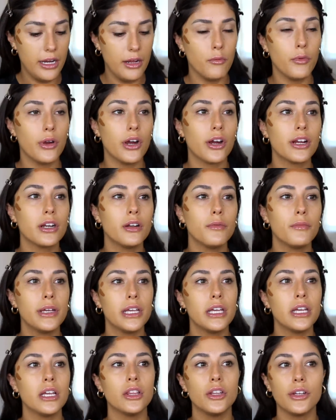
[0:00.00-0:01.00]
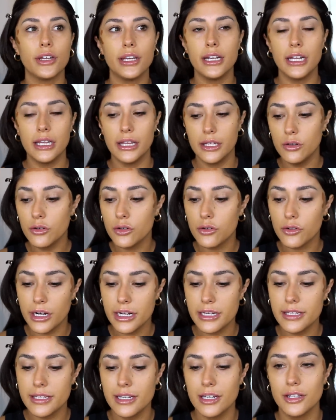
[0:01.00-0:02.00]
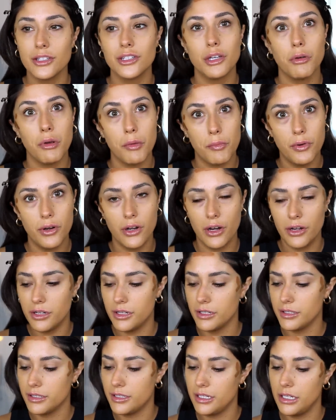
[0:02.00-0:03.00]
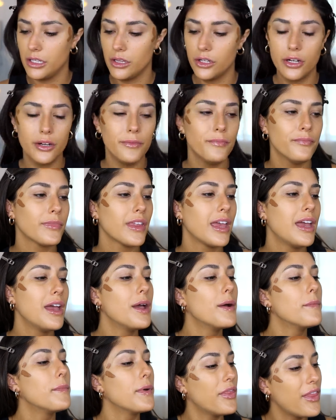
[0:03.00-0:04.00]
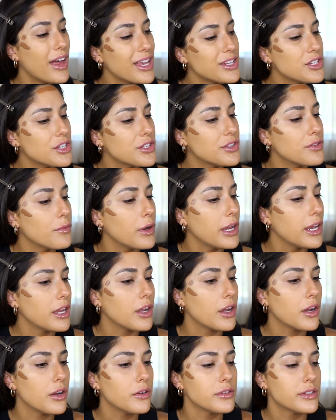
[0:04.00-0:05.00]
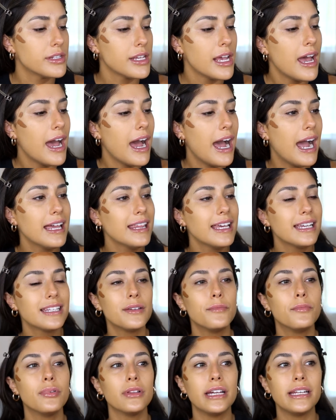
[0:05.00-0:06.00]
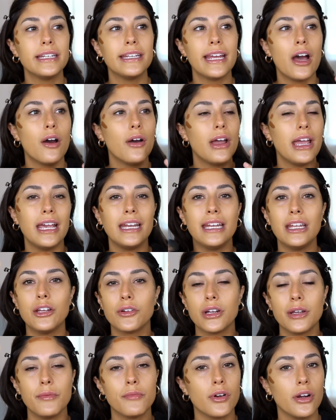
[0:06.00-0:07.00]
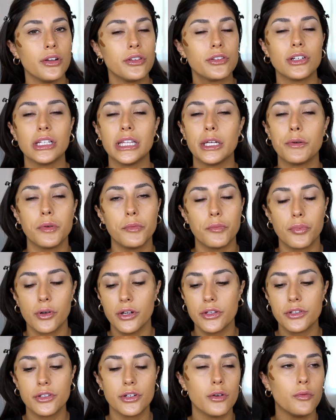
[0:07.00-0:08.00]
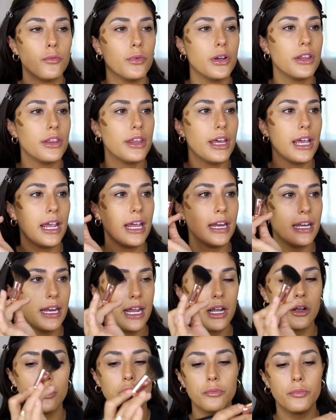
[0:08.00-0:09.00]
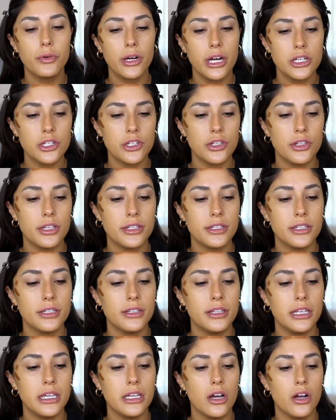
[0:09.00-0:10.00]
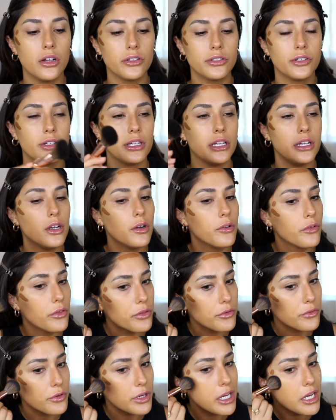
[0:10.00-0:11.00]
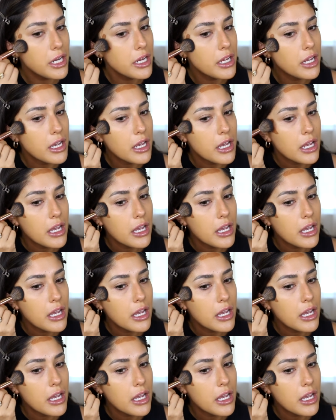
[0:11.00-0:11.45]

And we are going to be looking a little crazy until we put on concealer, but that's just the way it goes. I like to blend out any cream bronzer, liquid bronzer with an angled brush. This is the Alter Ego 3.